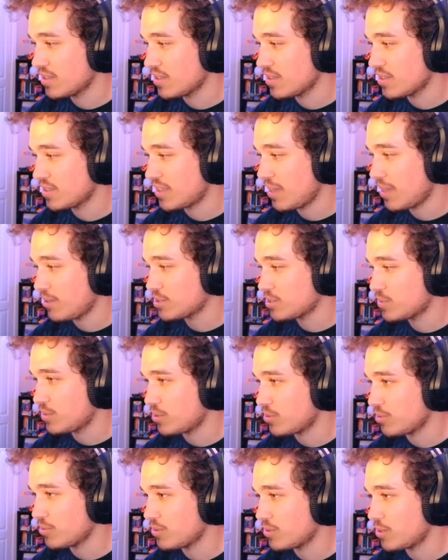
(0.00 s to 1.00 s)
That was a
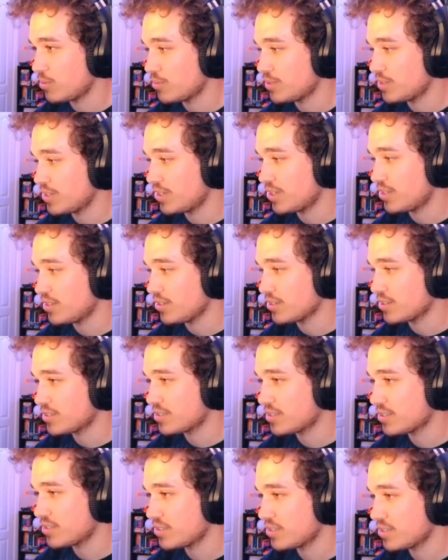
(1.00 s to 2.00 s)
little ridiculous,
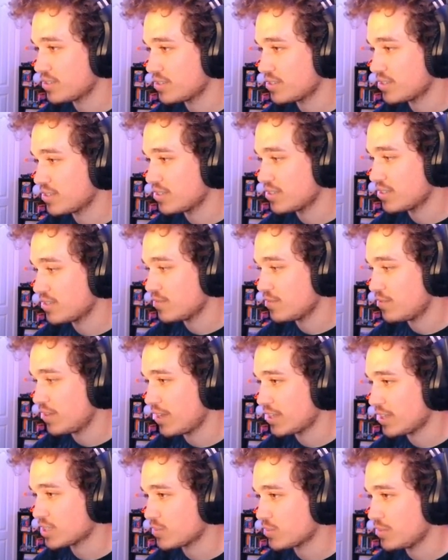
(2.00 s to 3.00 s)
if you
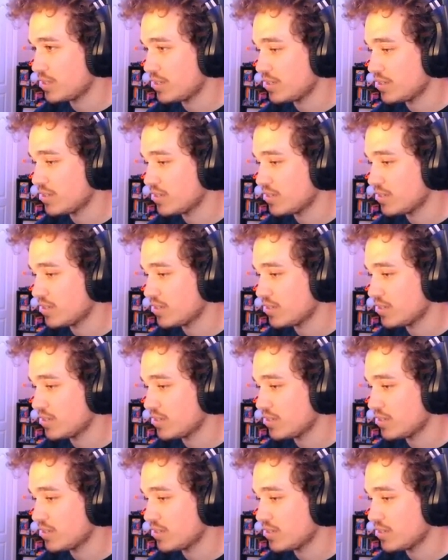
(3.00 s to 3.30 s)
ask me.